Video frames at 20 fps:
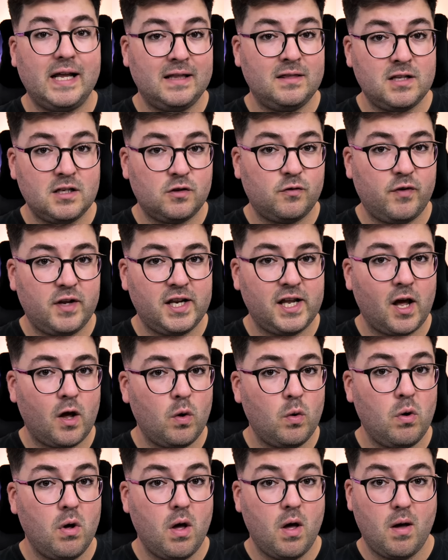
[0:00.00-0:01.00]
in this
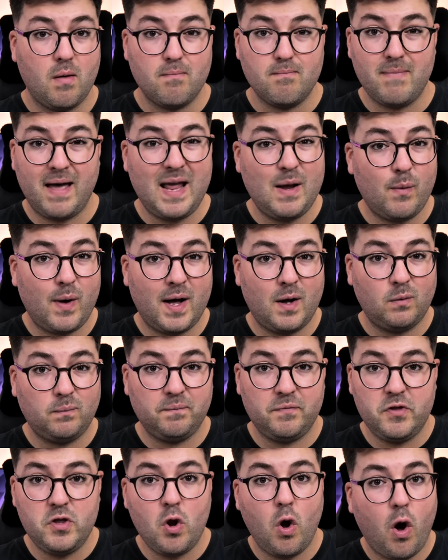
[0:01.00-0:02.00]
video may well
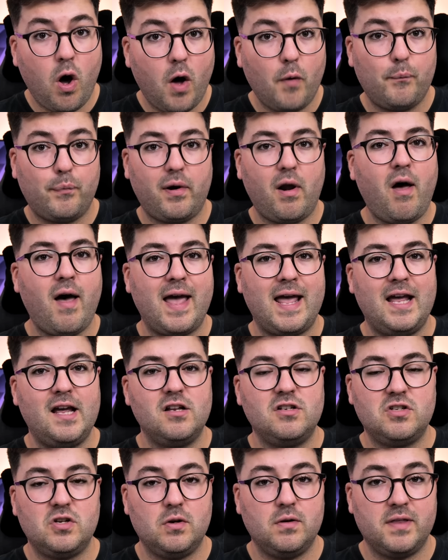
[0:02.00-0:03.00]
not apply
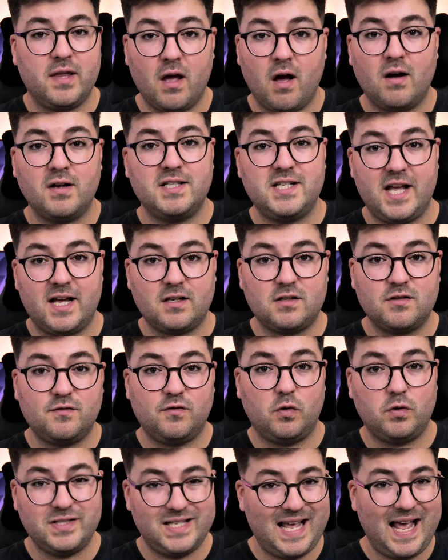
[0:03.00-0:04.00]
to the RTX
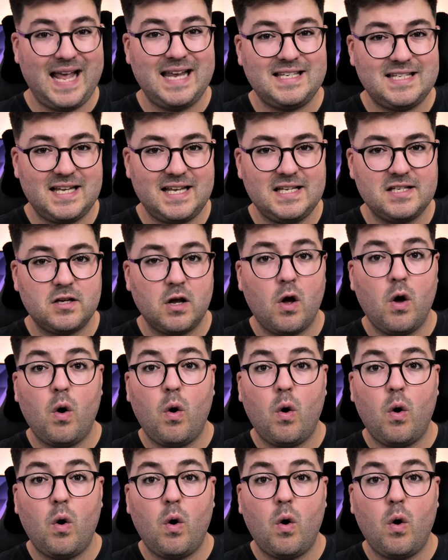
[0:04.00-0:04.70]
4080s